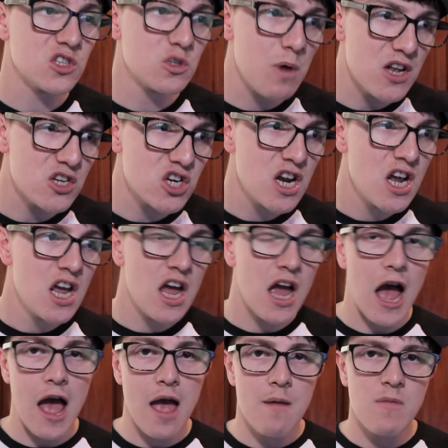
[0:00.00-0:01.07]
Switch,
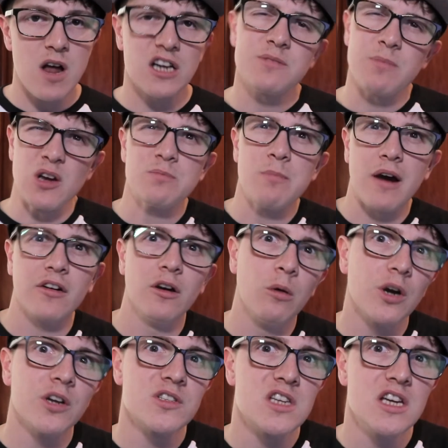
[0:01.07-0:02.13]
and I suppose Mario
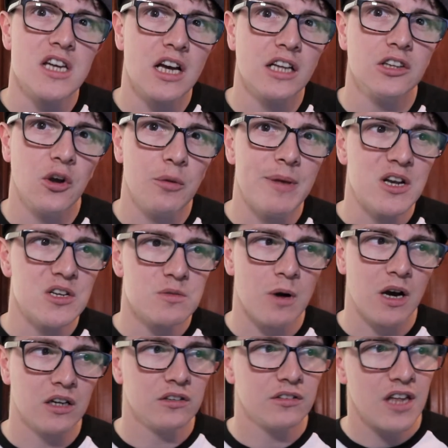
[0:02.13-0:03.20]
Odyssey a little bit as
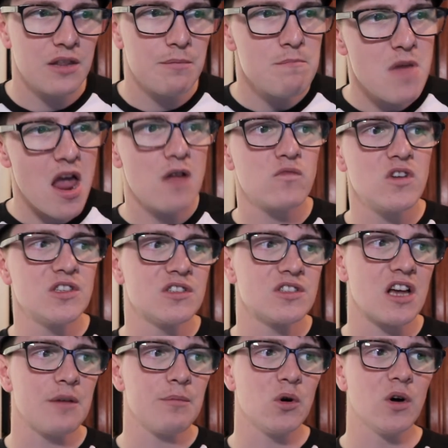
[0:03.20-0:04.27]
well. They're the main reasons
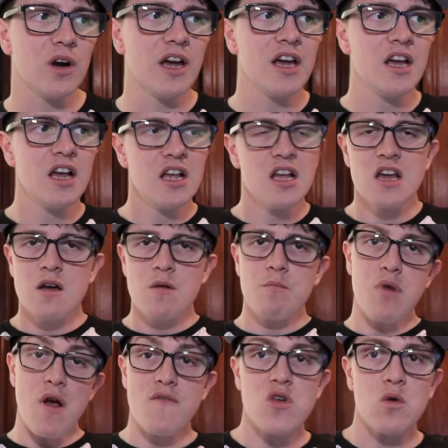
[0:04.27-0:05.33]
that I bought it.
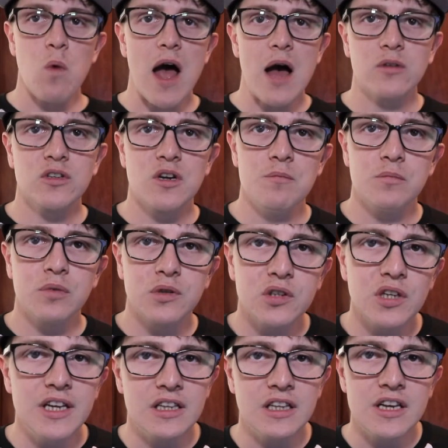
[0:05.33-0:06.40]
Breath of the Wild
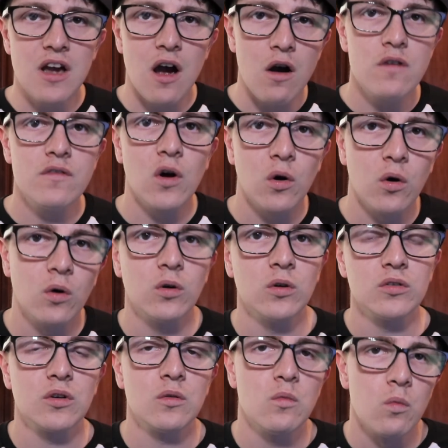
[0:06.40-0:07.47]
completely
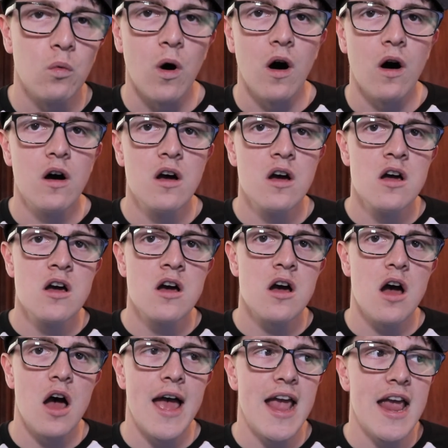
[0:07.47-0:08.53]
overhauled what
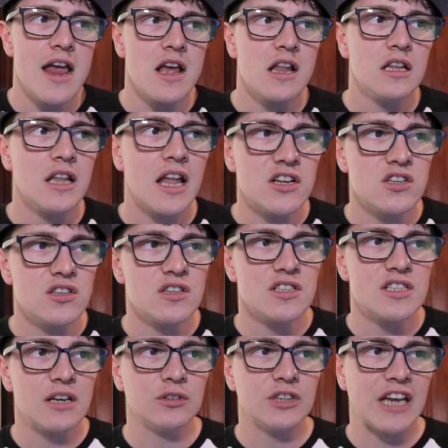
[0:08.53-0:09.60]
a Legend of
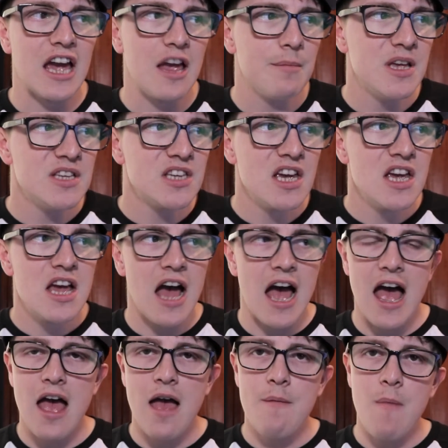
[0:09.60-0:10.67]
Zelda game is,
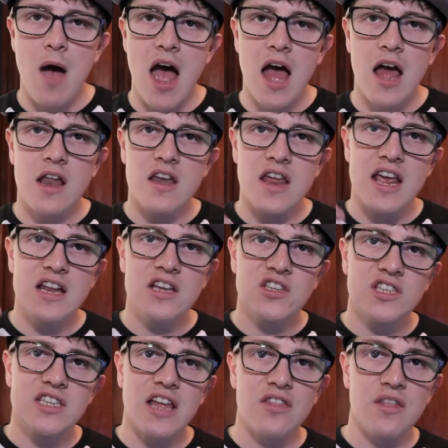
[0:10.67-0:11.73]
and it has
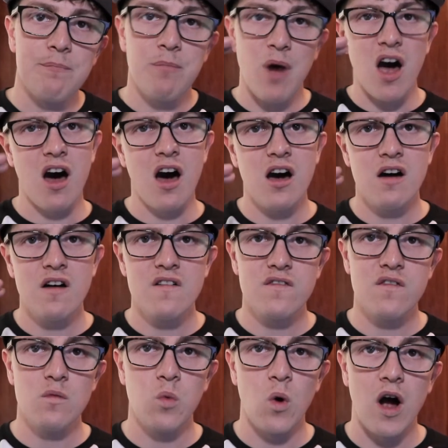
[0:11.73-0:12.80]
set the bar
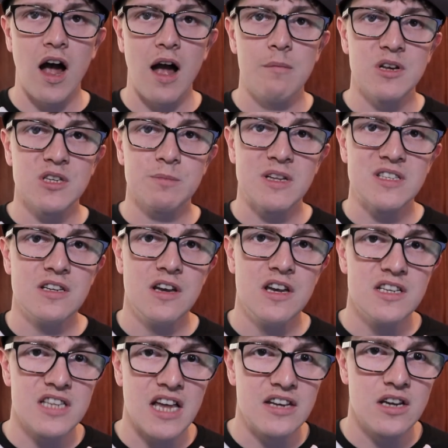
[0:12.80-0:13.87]
for what I'm expecting
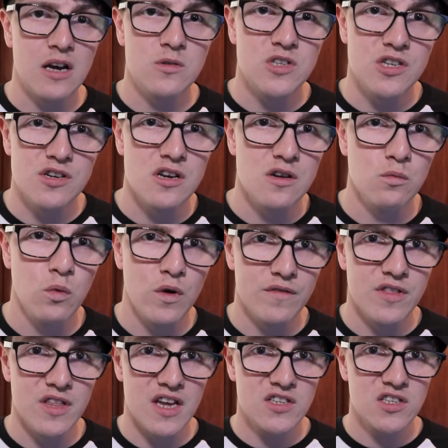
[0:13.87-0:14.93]
Nintendo to do
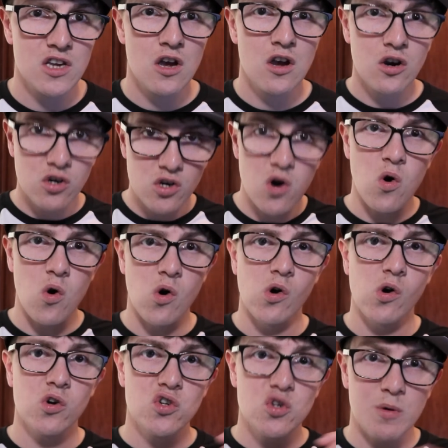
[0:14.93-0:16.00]
with this
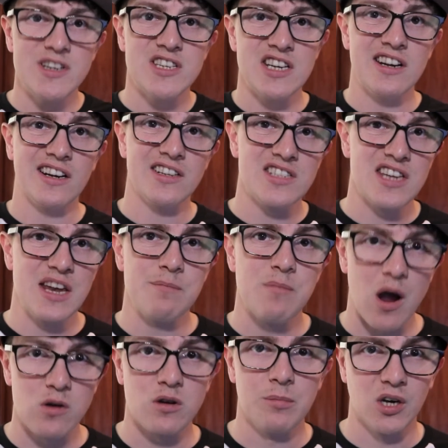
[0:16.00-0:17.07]
core 2019
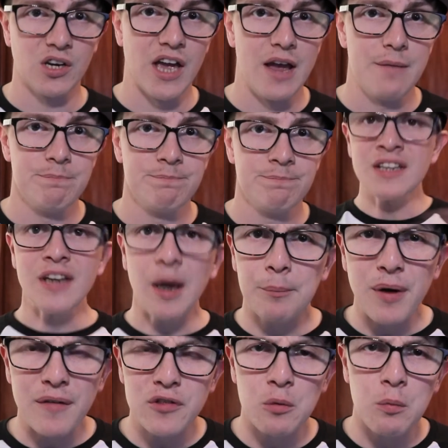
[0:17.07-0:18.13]
Pokemon game. Now,
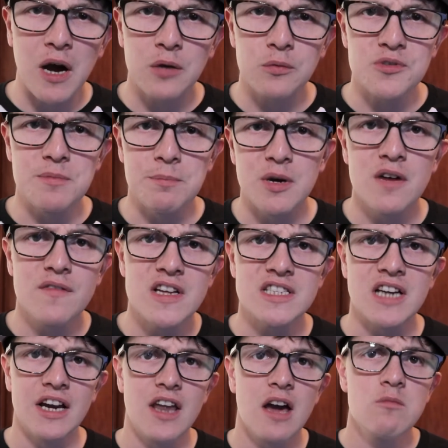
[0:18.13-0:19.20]
Breath of the Wild wasn't perfect,
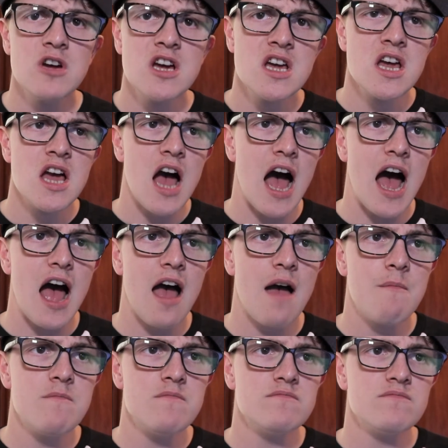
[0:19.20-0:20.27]
I know.
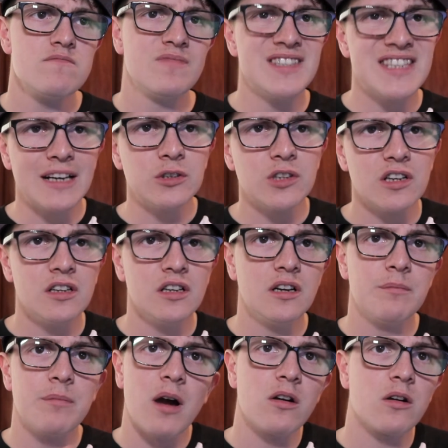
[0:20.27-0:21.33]
Zelda
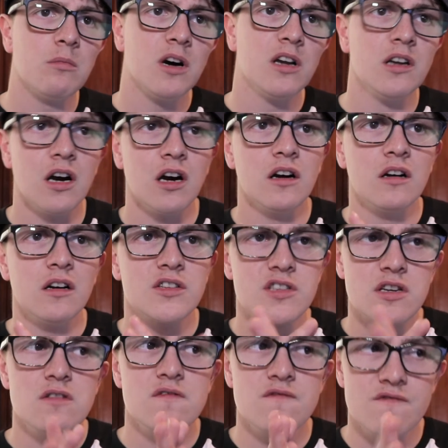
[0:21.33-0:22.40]
and Pokemon are
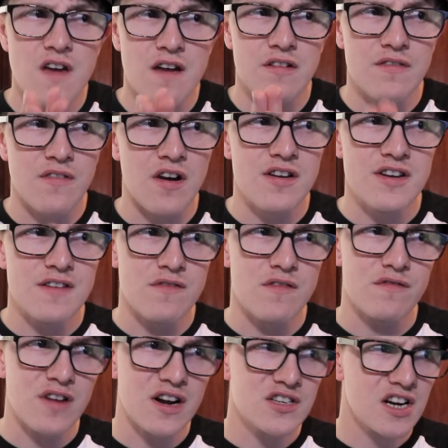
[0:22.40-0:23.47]
two very, very
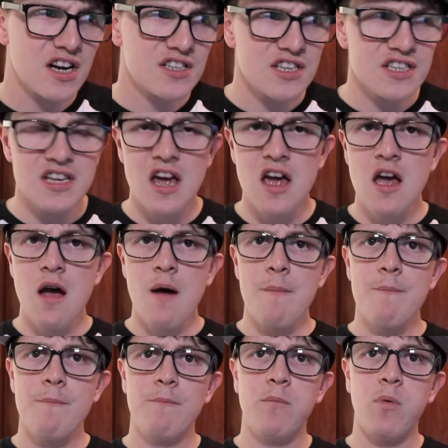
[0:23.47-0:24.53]
different franchises.
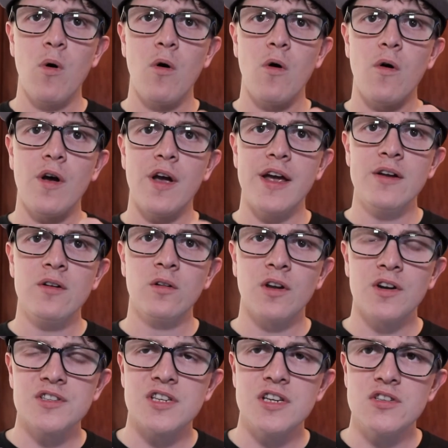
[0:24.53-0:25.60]
But in all
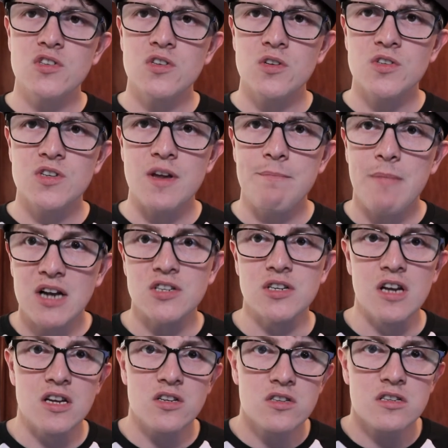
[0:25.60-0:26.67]
honesty, just
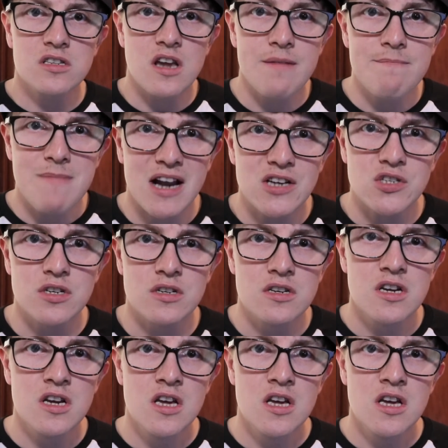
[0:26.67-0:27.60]
imagine it. Just imagine